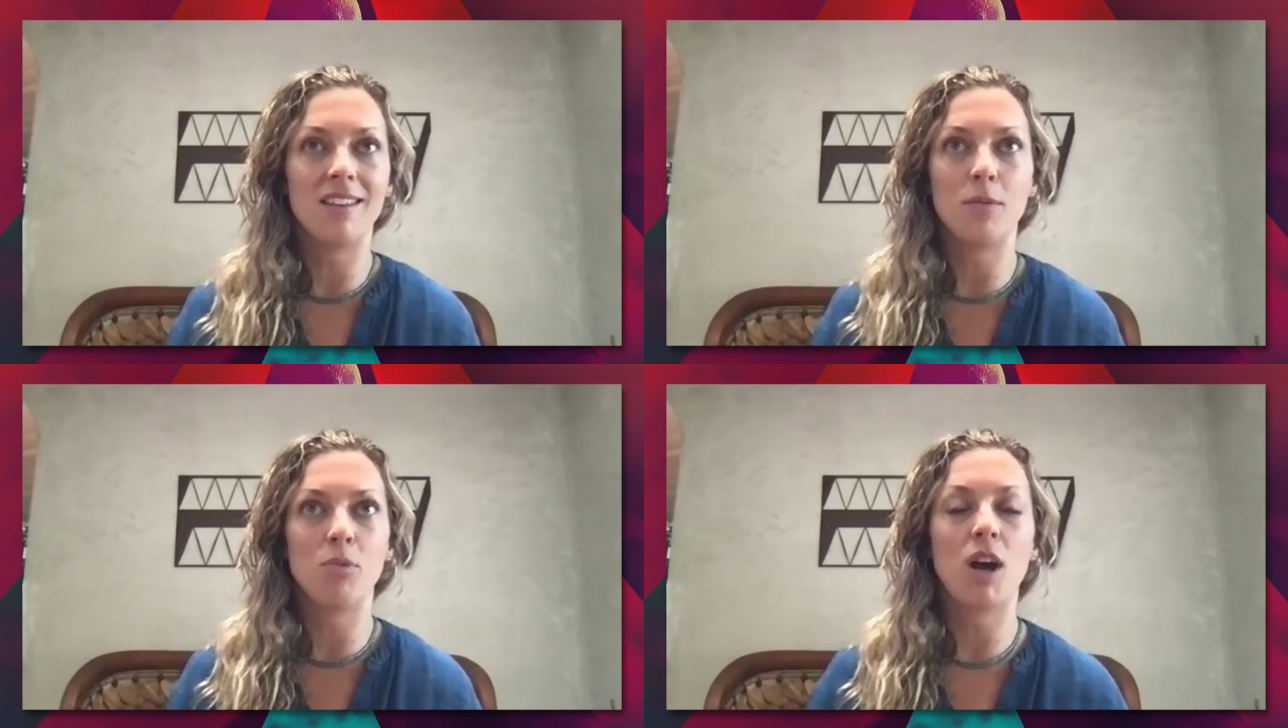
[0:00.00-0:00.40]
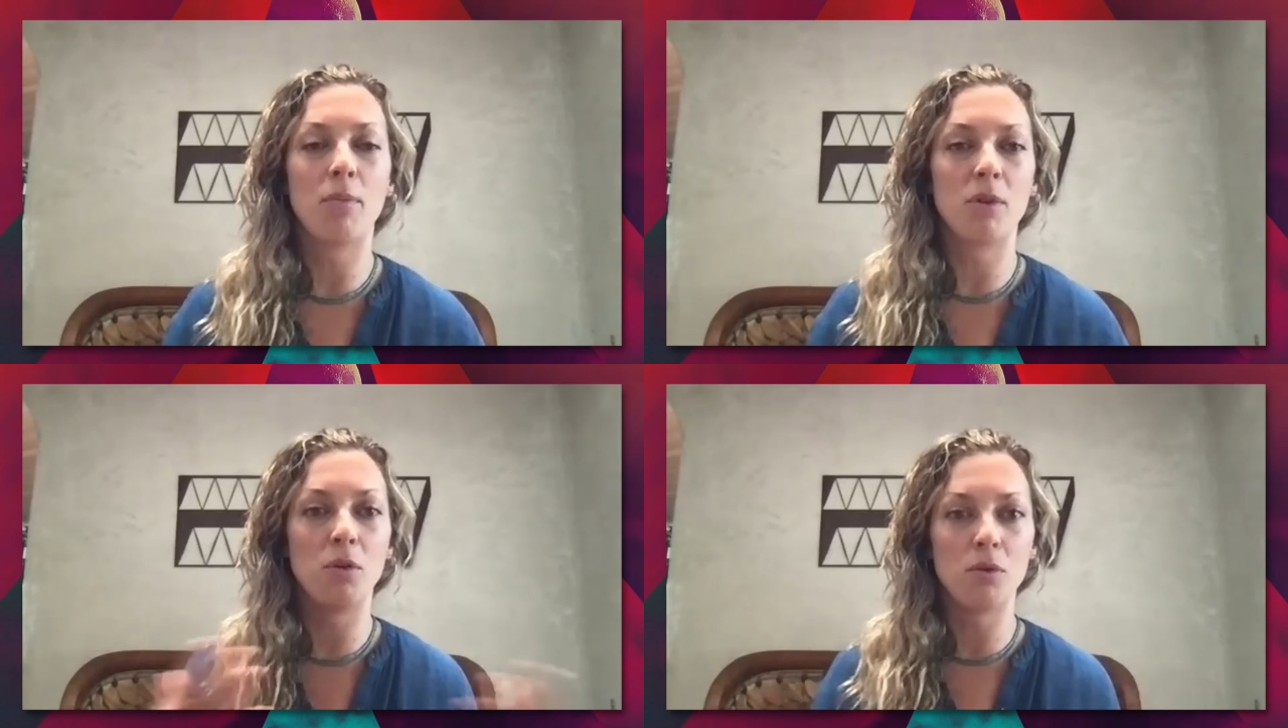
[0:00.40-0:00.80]
the
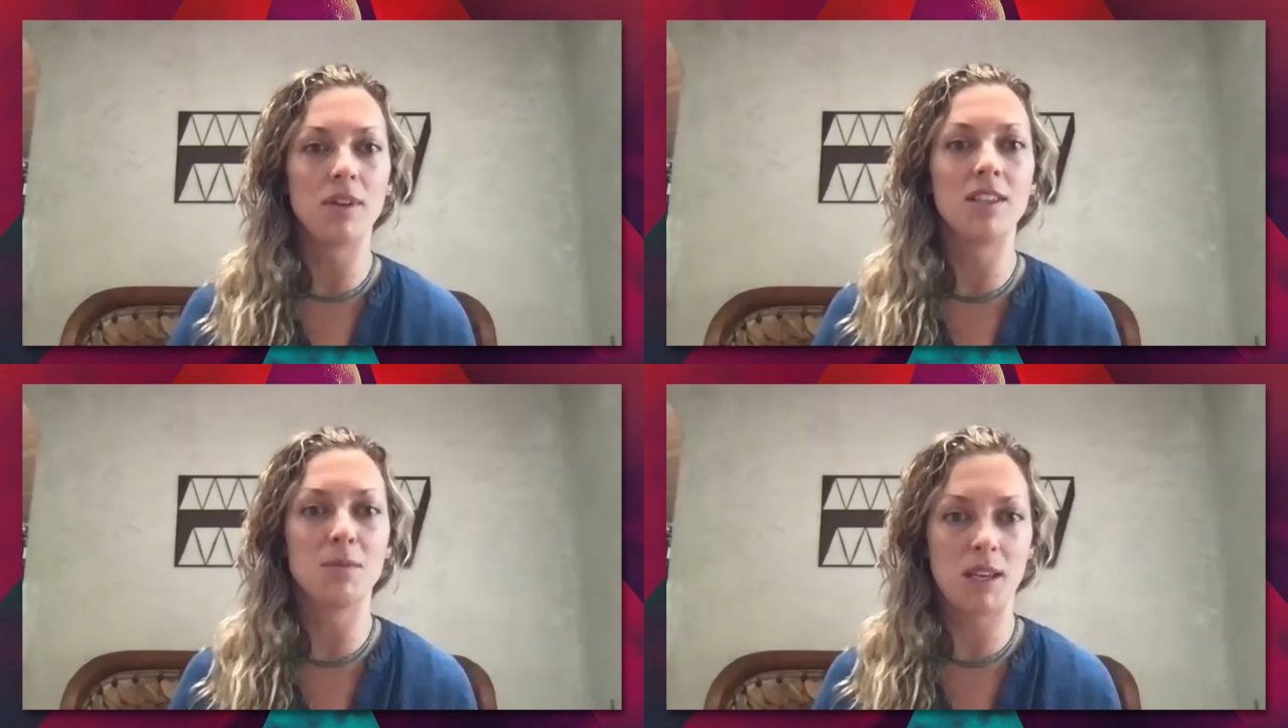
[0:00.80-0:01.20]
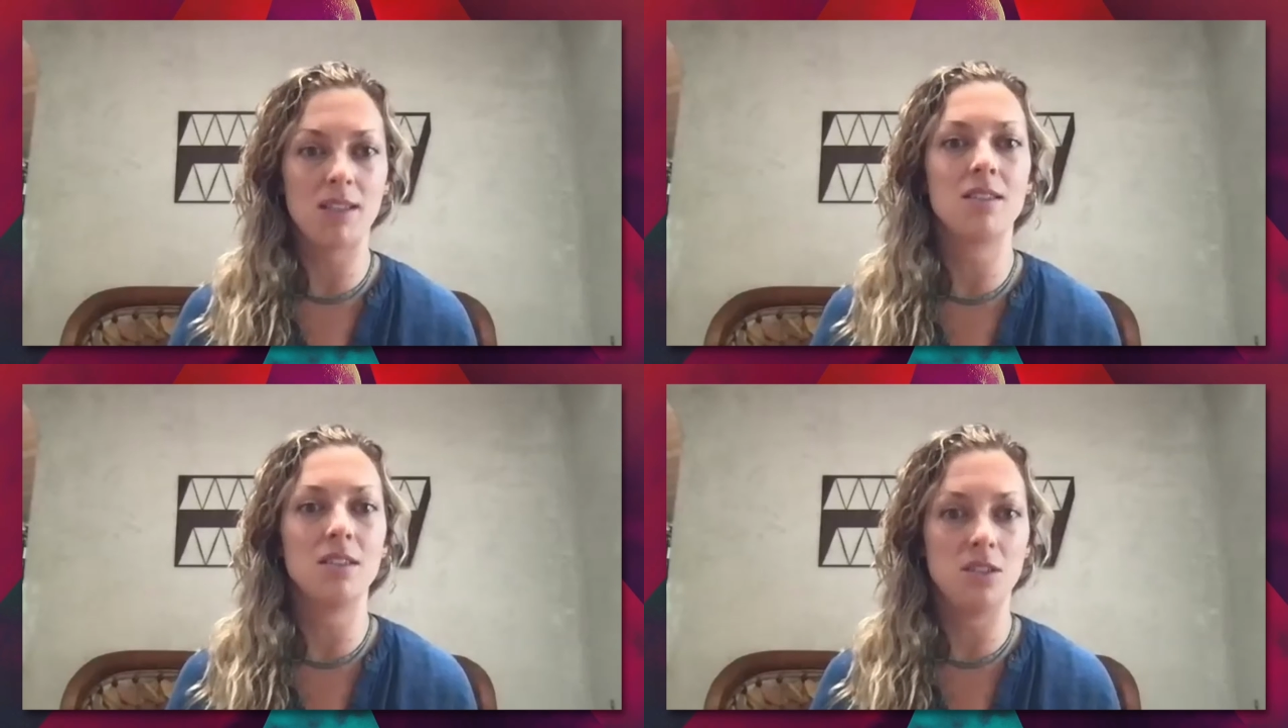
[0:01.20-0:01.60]
proper holding space
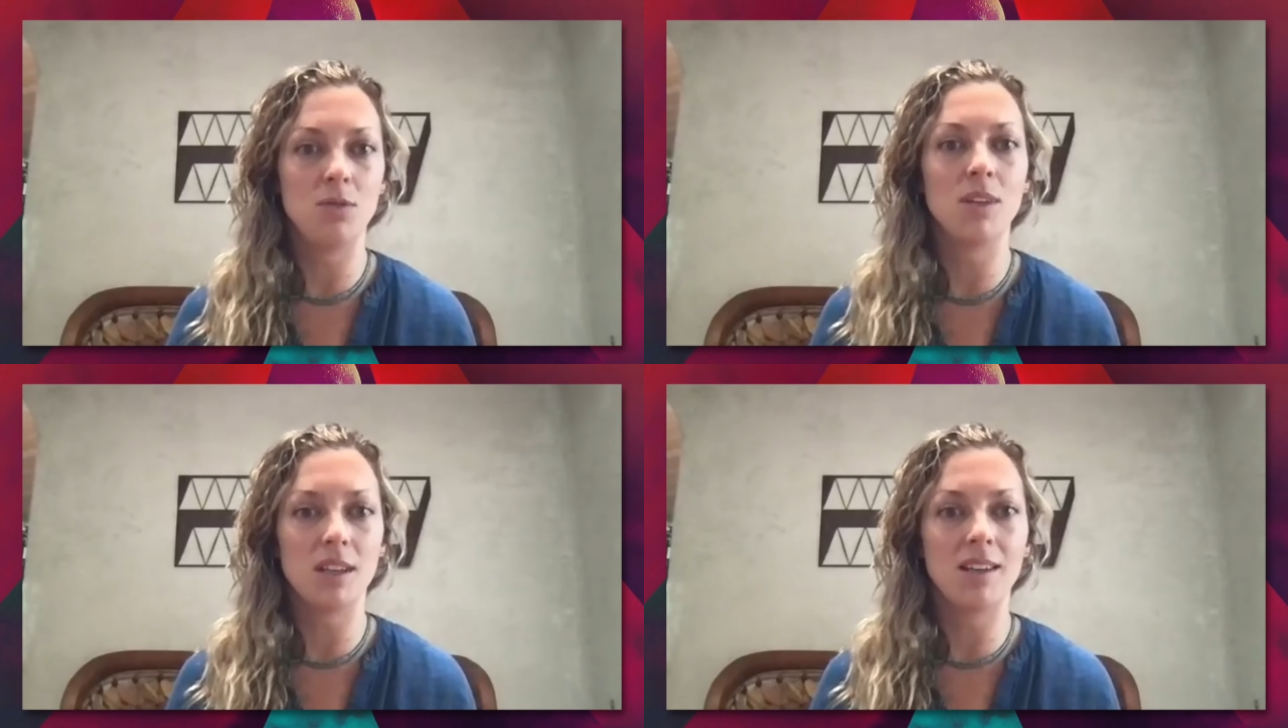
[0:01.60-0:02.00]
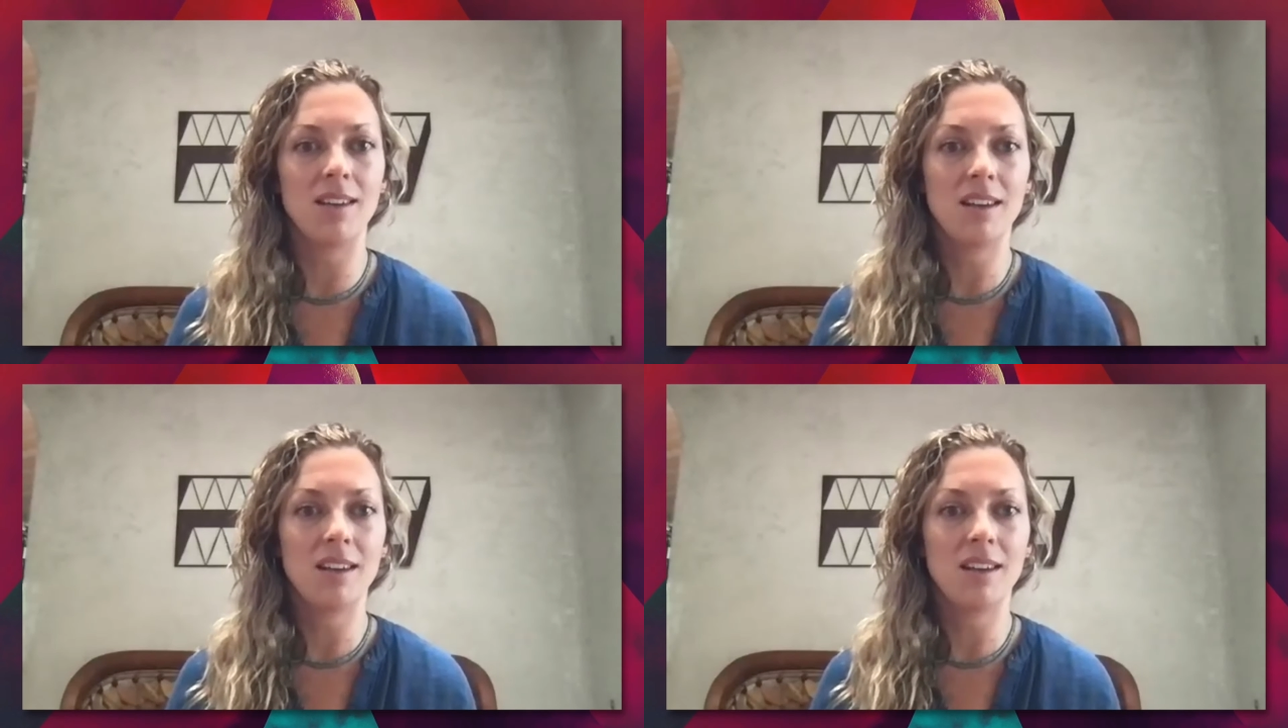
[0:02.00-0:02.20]
to do it in.